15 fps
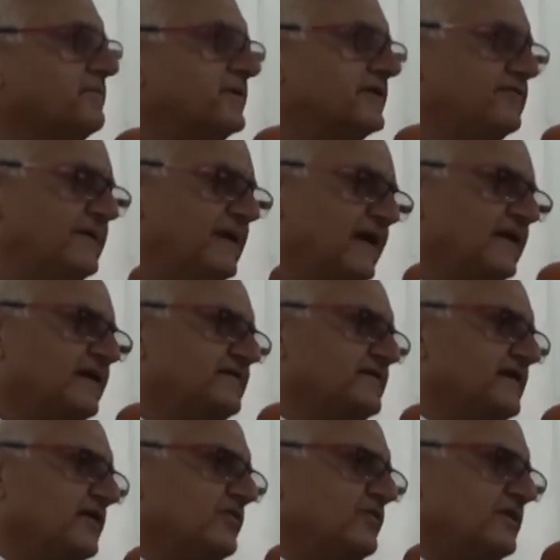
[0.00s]
Narayan
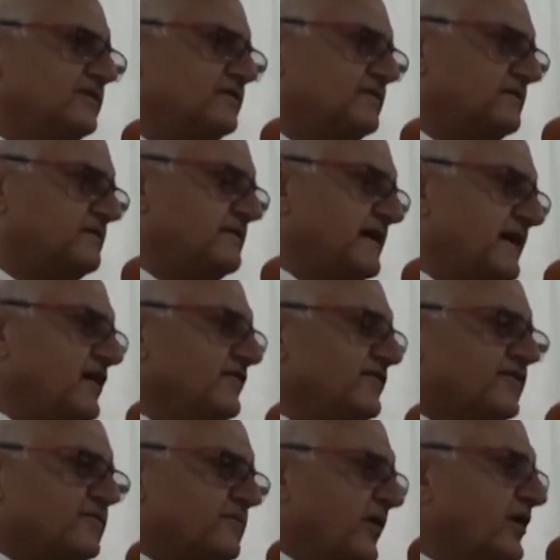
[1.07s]
Shah was king of
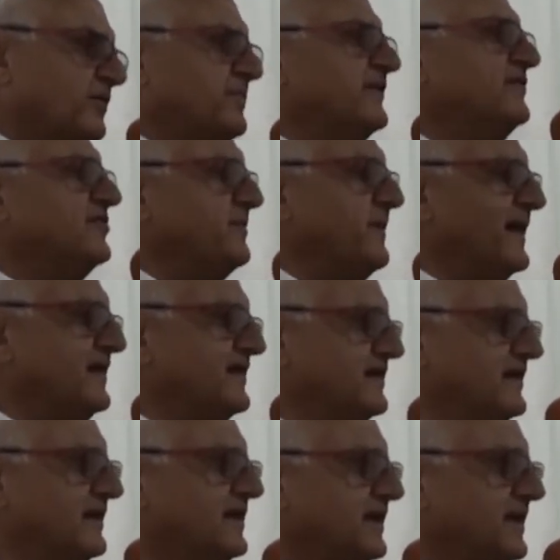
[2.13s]
a small
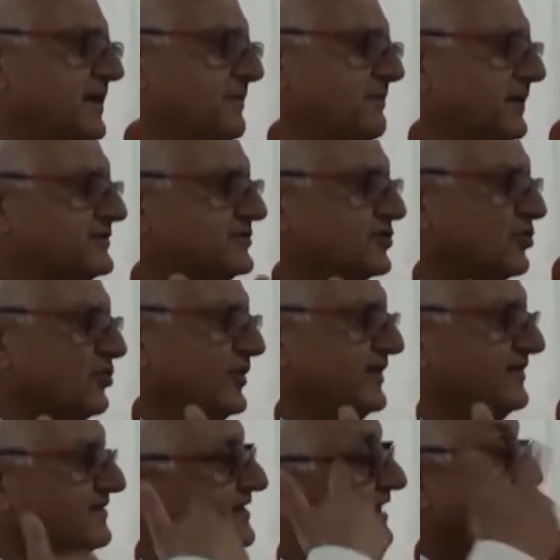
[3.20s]
principality, but through
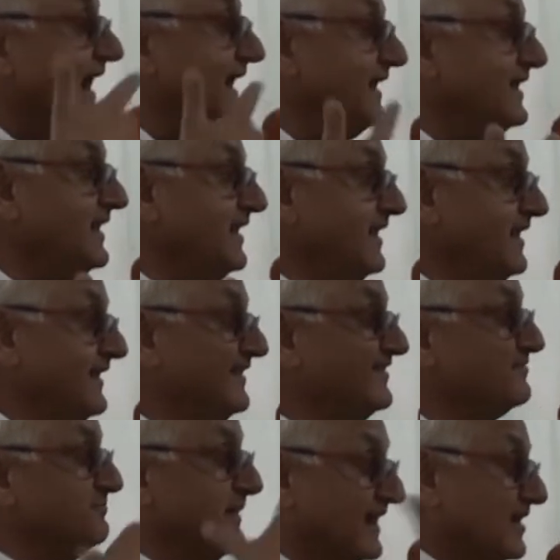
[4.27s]
his guile,
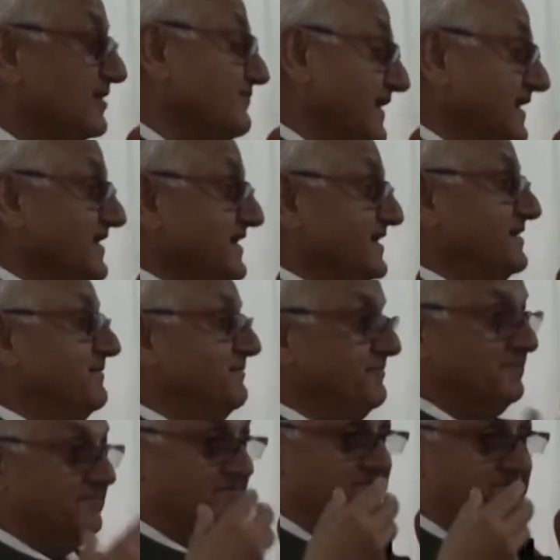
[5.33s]
his Machiavellian
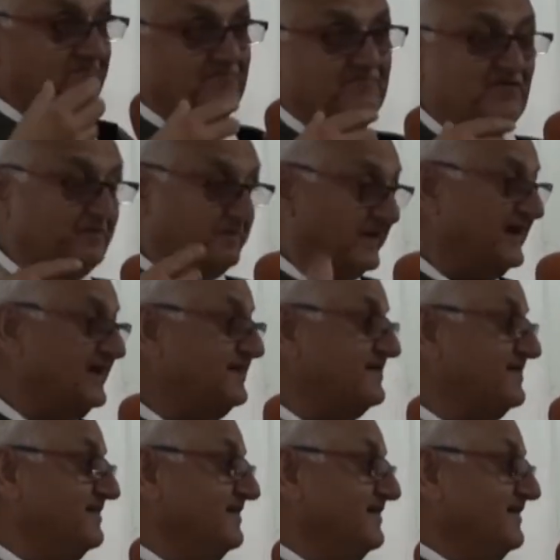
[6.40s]
spirit,
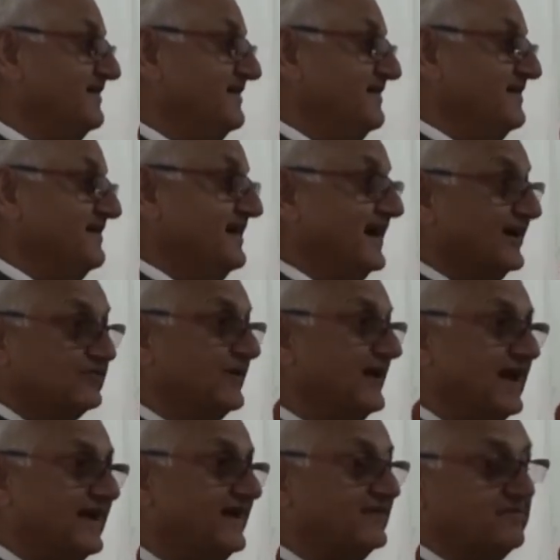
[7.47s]
as
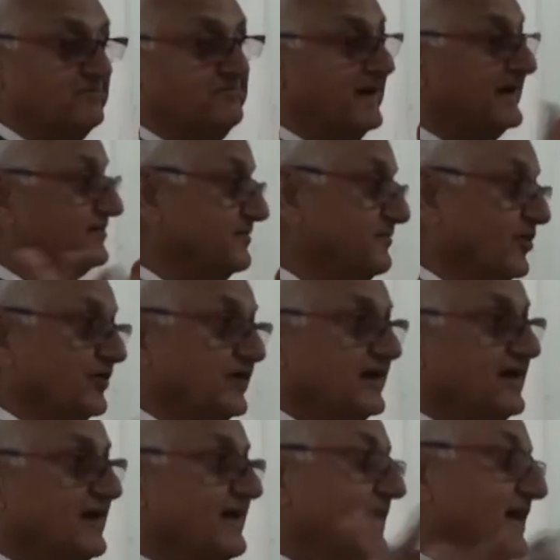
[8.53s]
well as
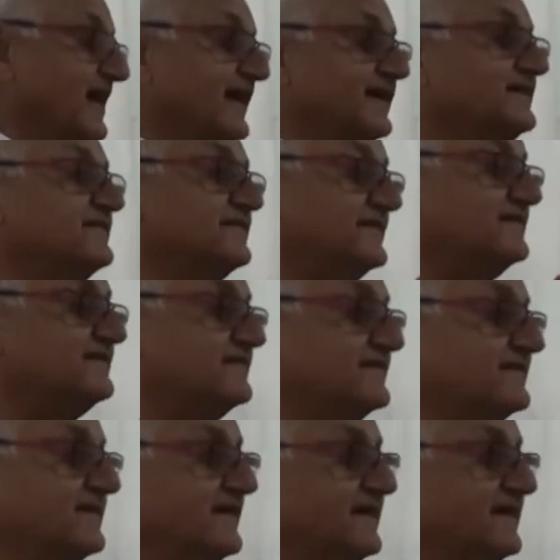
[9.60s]
matrimonial alliances